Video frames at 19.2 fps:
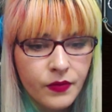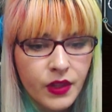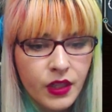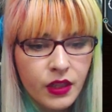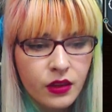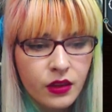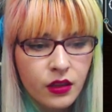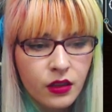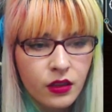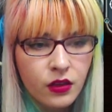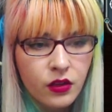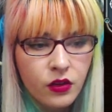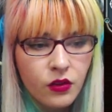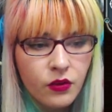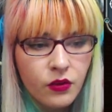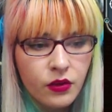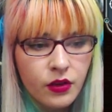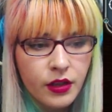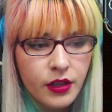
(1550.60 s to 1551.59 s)
The
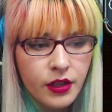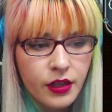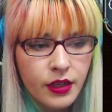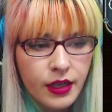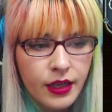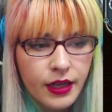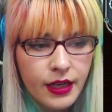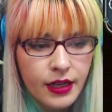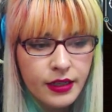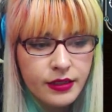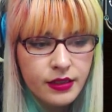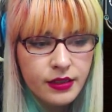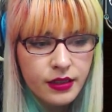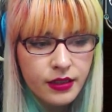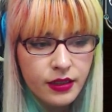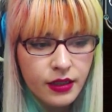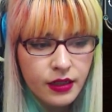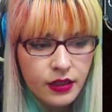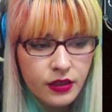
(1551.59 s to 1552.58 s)
Lord has
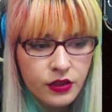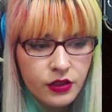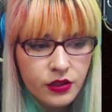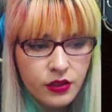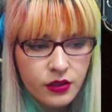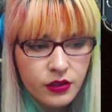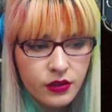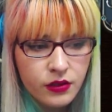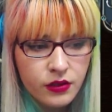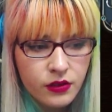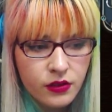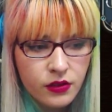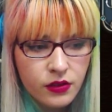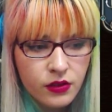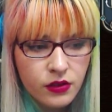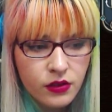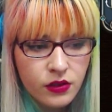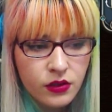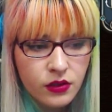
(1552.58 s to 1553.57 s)
connections
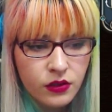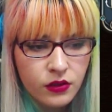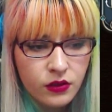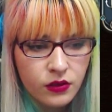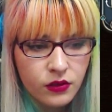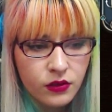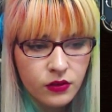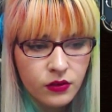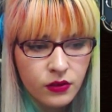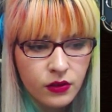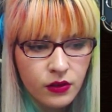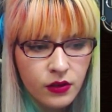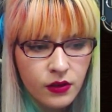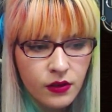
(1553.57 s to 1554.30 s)
to...